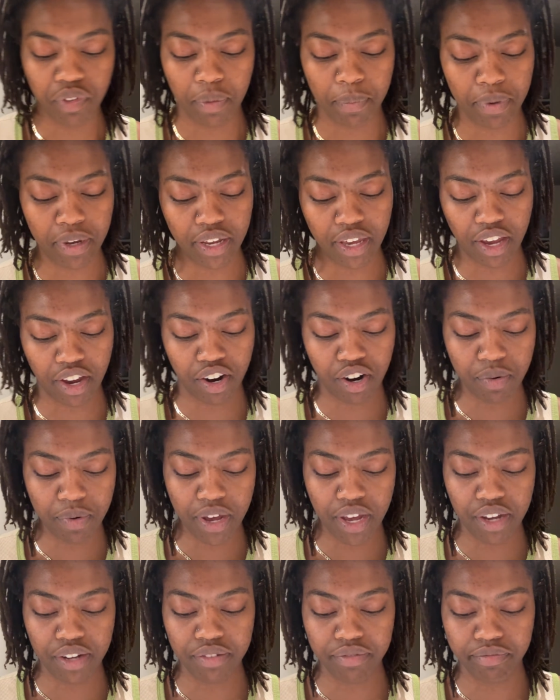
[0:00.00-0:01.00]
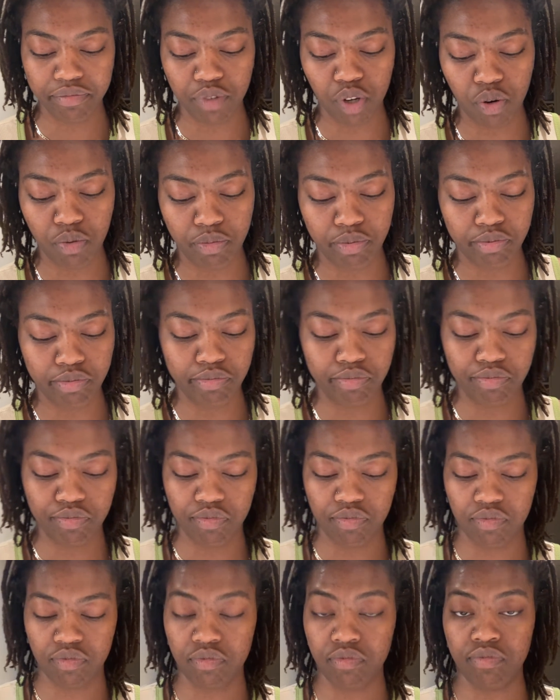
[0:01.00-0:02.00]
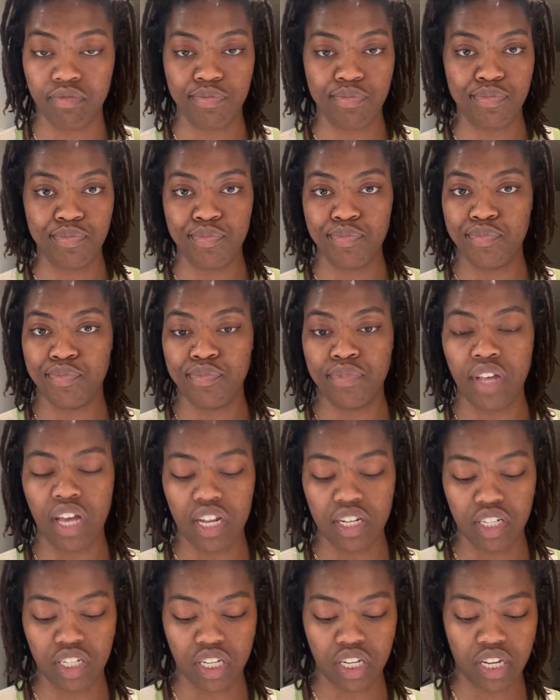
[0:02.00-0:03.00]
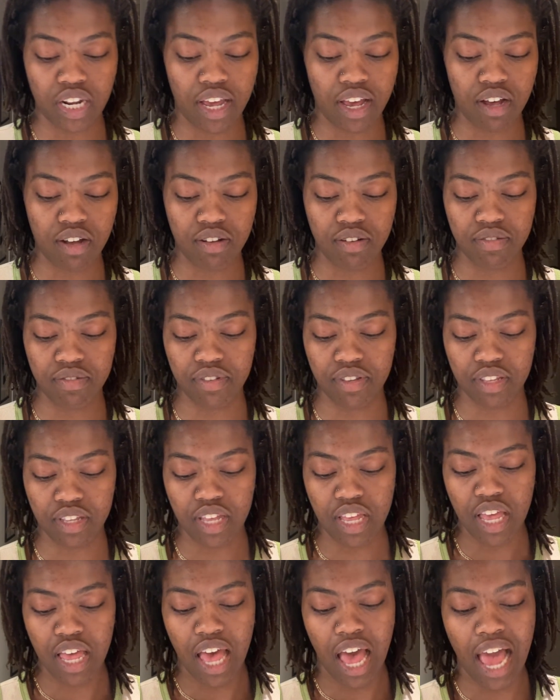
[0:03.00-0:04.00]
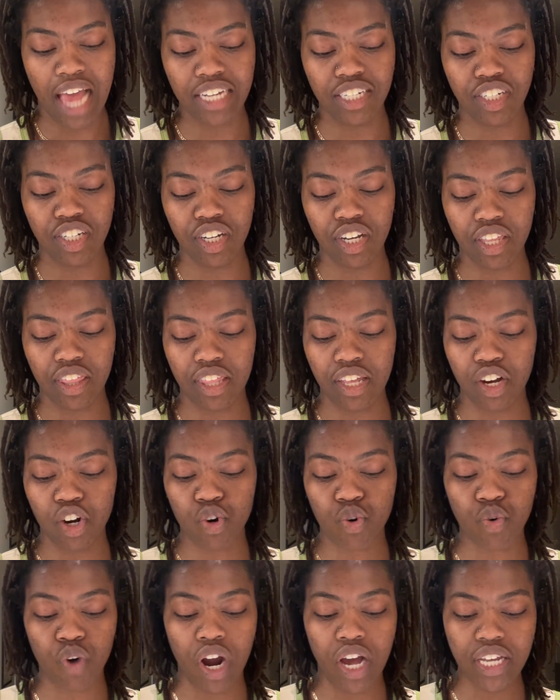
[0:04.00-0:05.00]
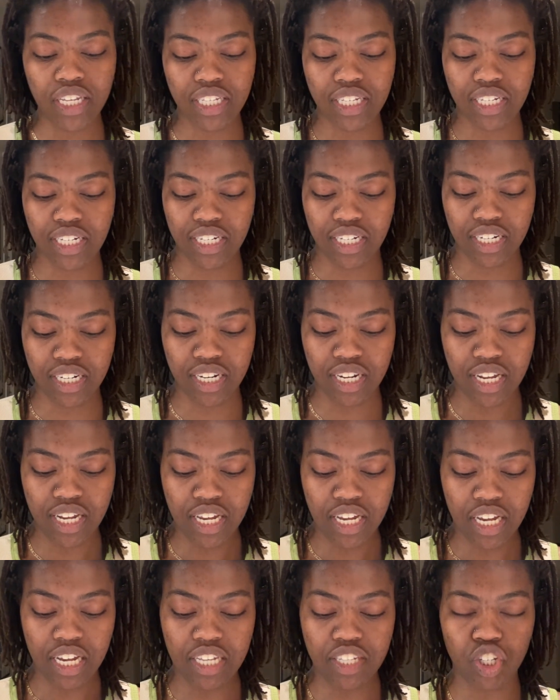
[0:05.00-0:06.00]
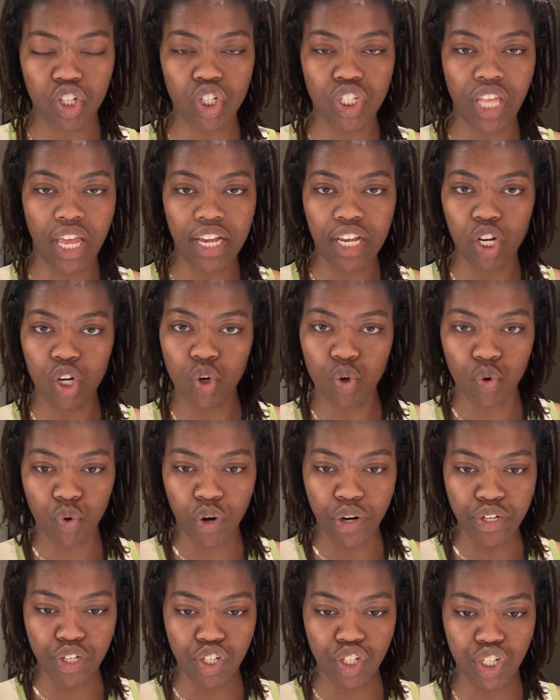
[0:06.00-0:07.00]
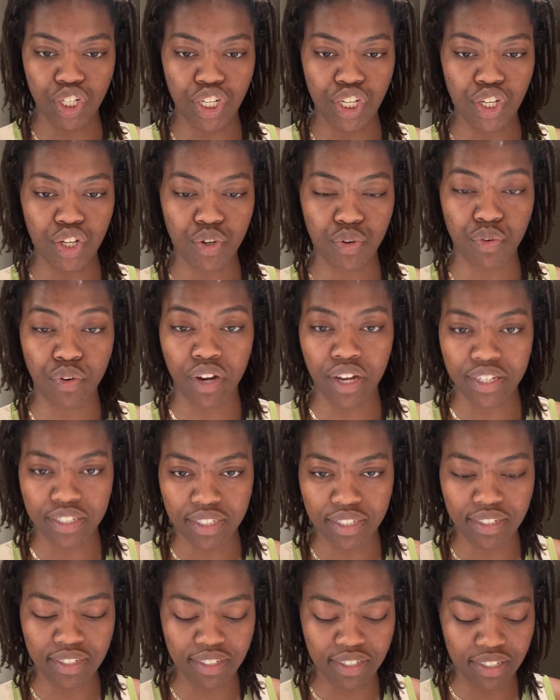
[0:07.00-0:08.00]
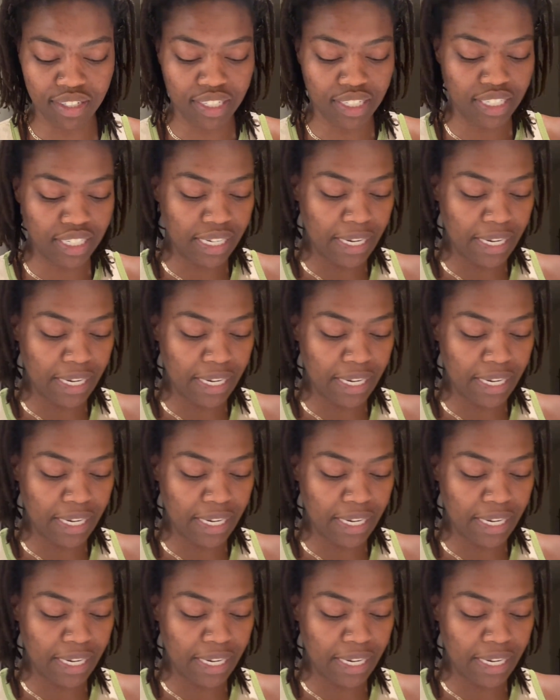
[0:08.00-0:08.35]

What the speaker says: But caraway, nope. I took it out. I took the crust because there's like a crunchy crust